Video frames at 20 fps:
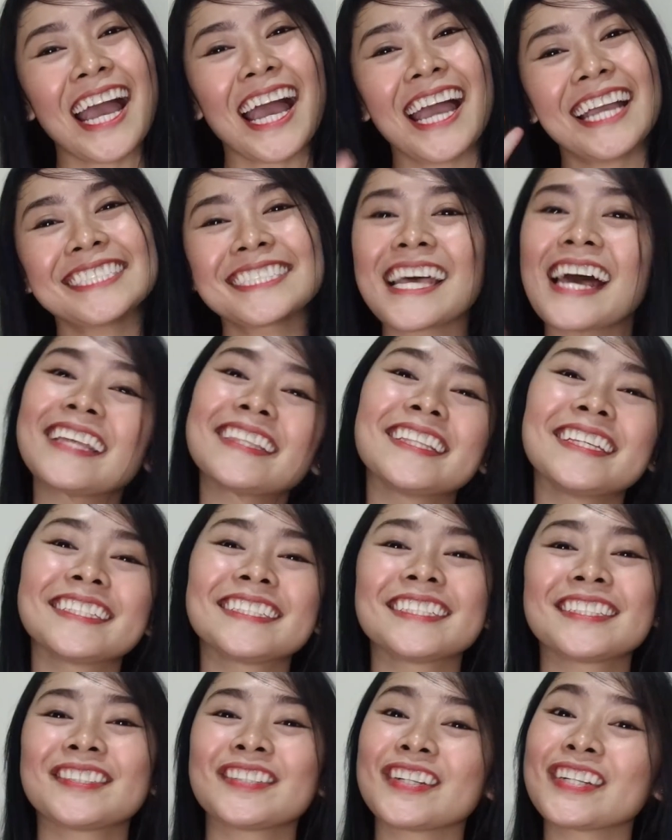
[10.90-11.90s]
guys, this
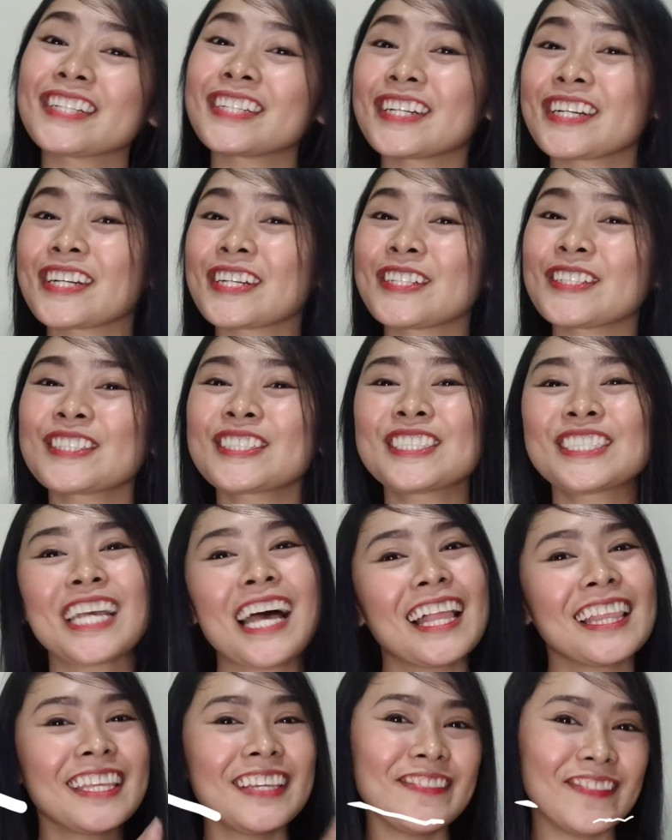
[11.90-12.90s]
is your girl
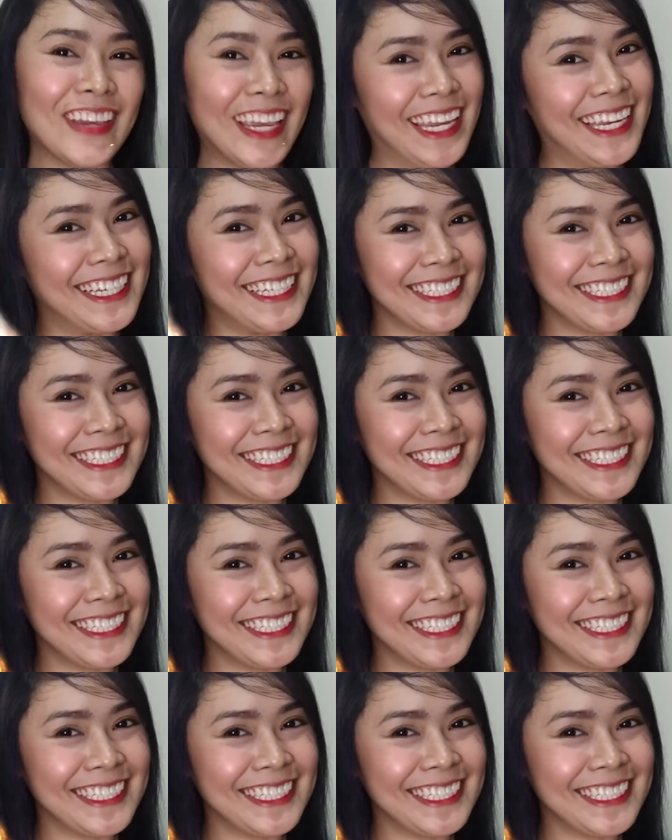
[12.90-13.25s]
Shelley May.